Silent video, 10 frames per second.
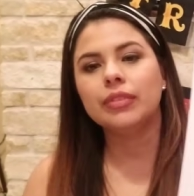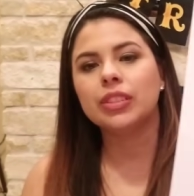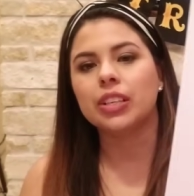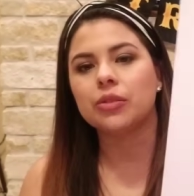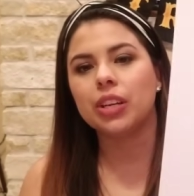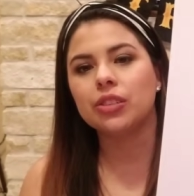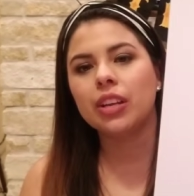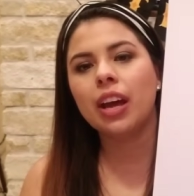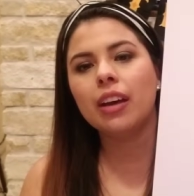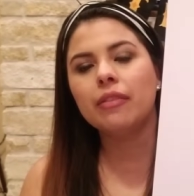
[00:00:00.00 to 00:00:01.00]
So that's what I should
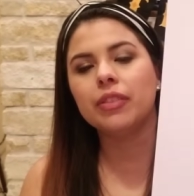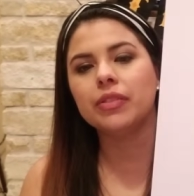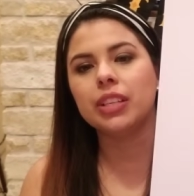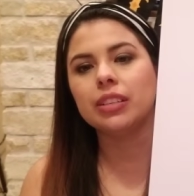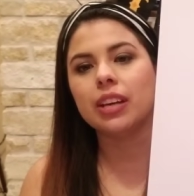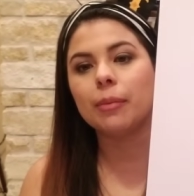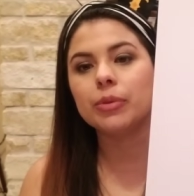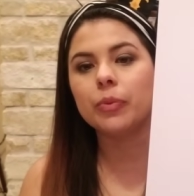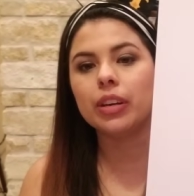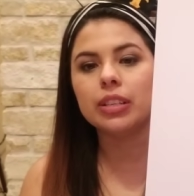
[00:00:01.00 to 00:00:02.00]
have. 15
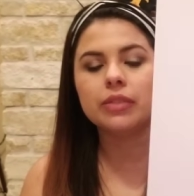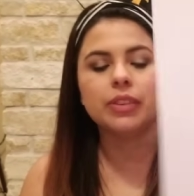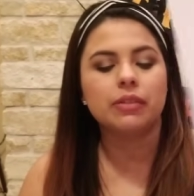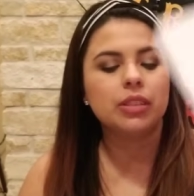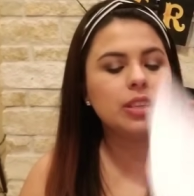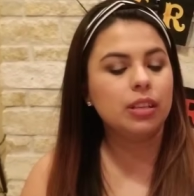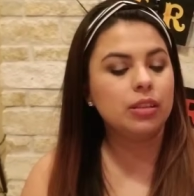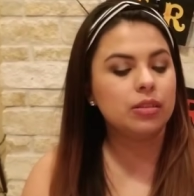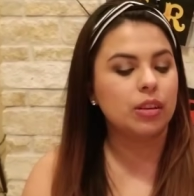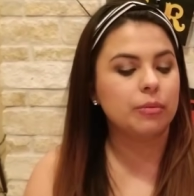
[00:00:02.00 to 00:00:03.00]
times 1 is 15.
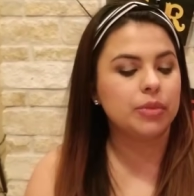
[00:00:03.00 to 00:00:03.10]
So I'm